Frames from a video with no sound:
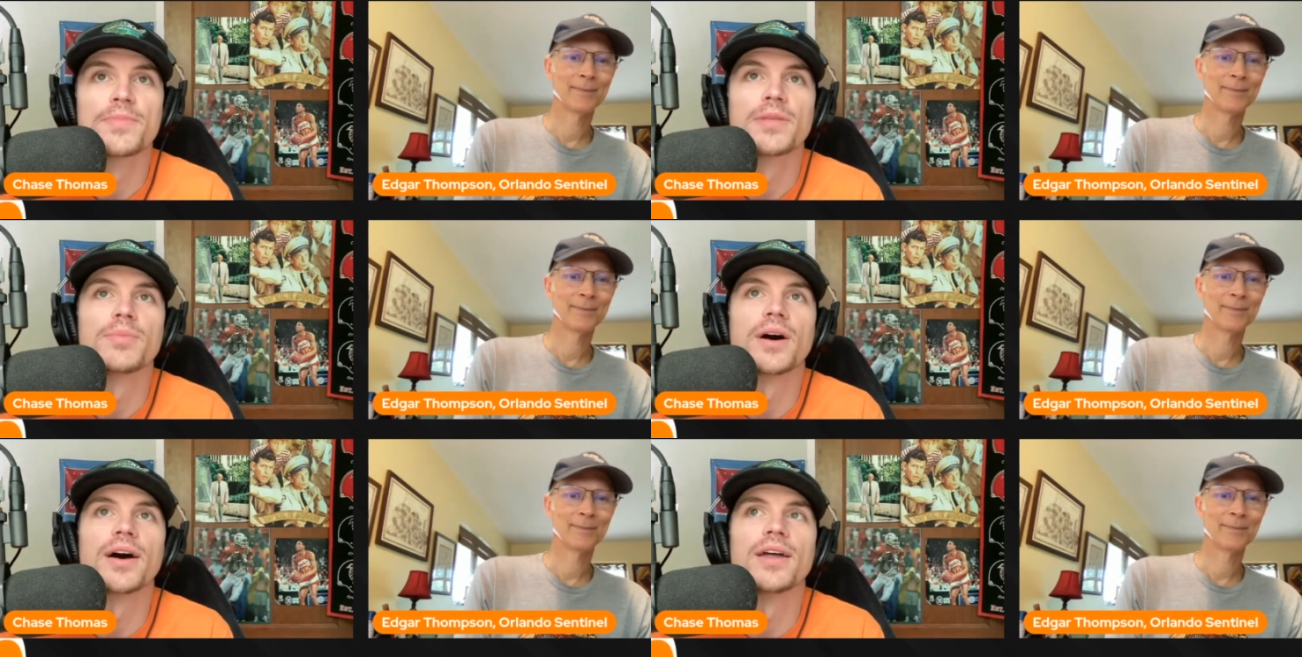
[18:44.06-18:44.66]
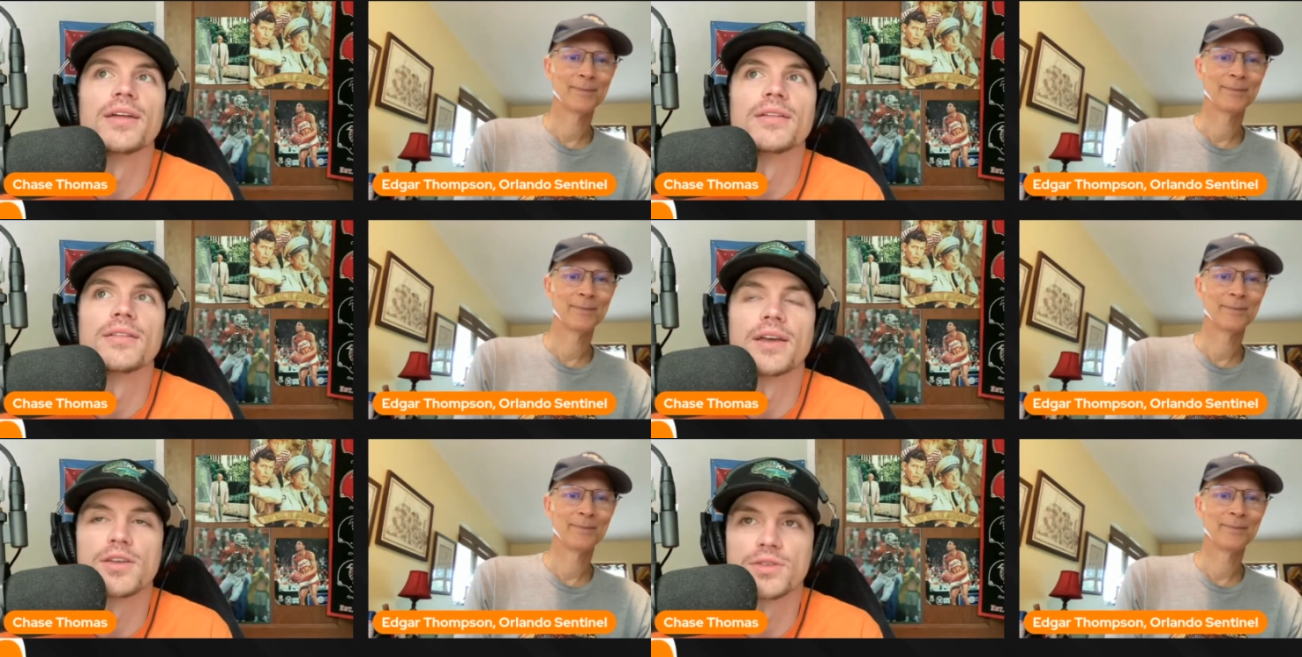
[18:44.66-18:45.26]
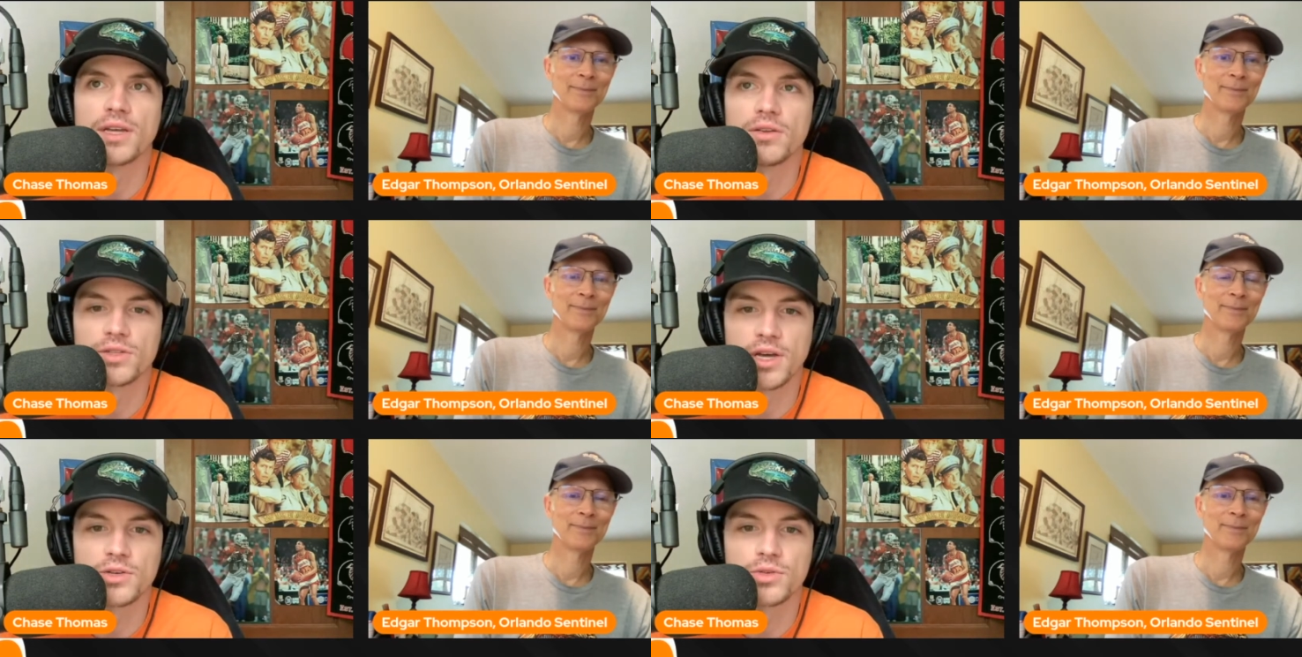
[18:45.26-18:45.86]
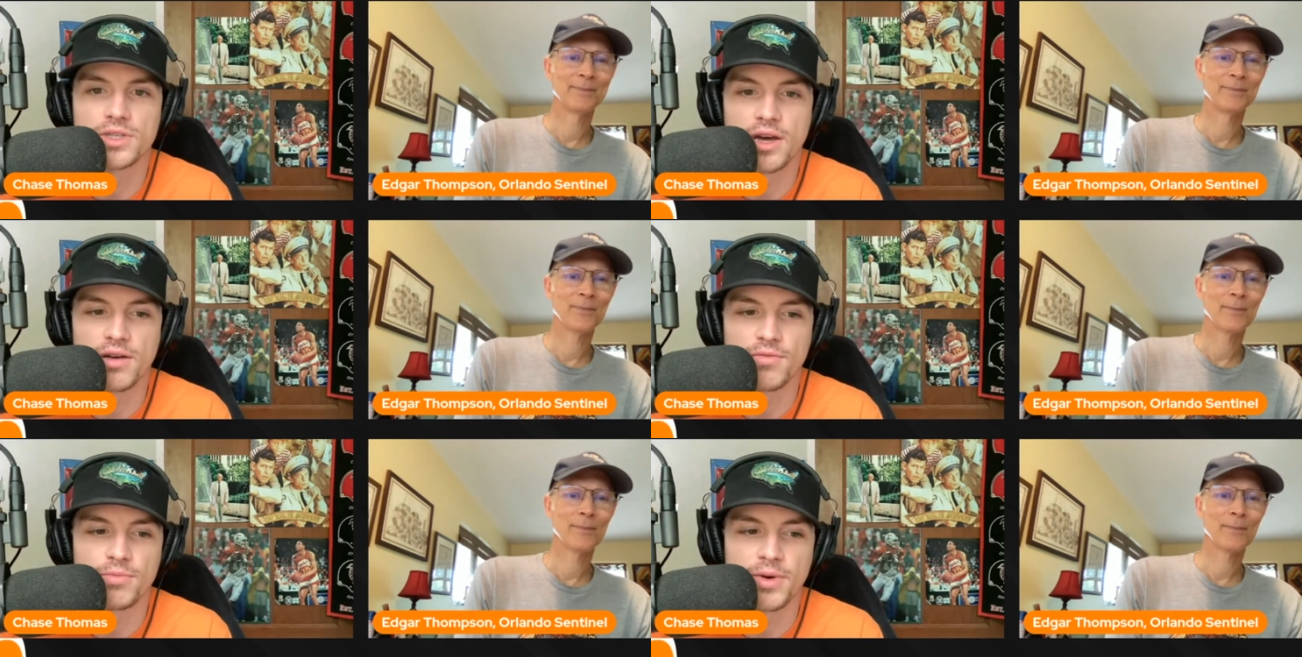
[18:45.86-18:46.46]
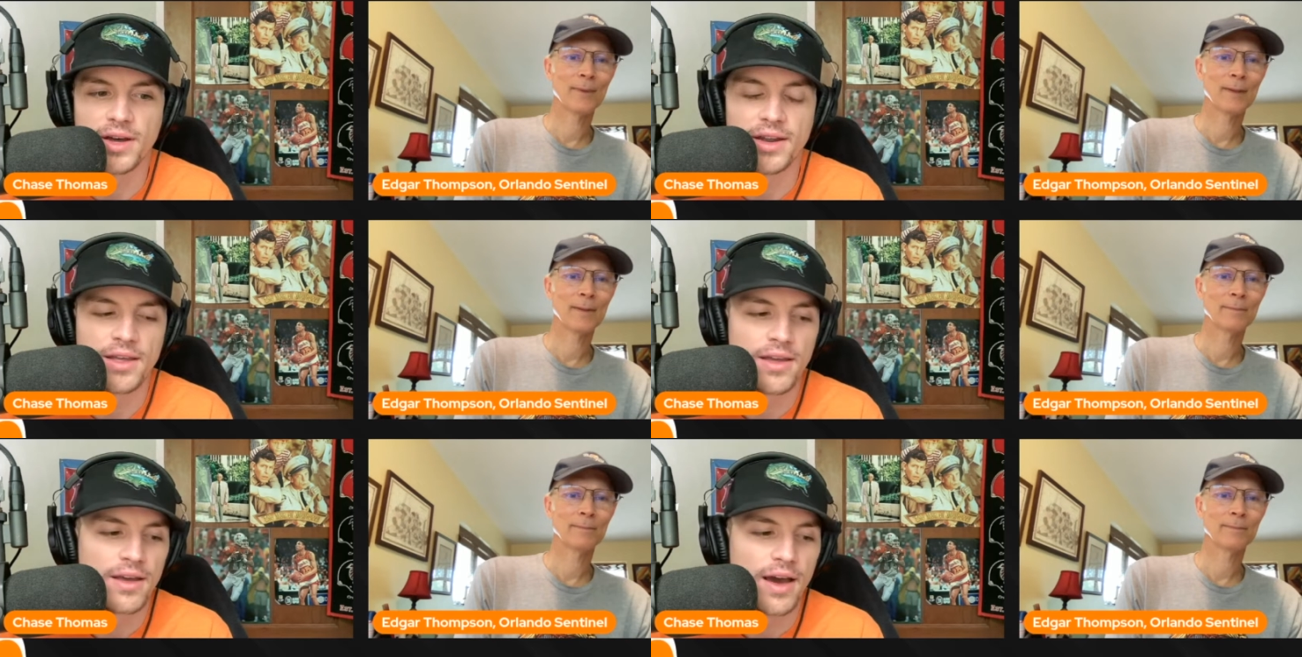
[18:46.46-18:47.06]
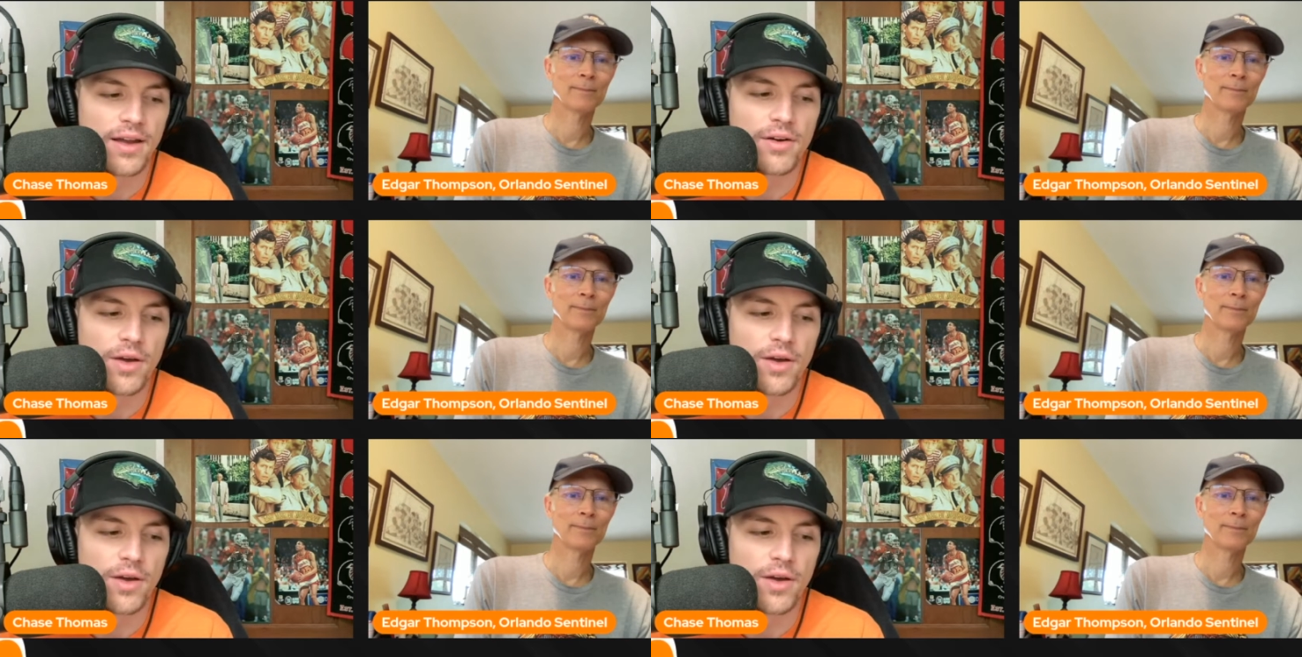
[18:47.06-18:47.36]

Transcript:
Speaker 1: But like you said, their schedule's tough, but I don't know.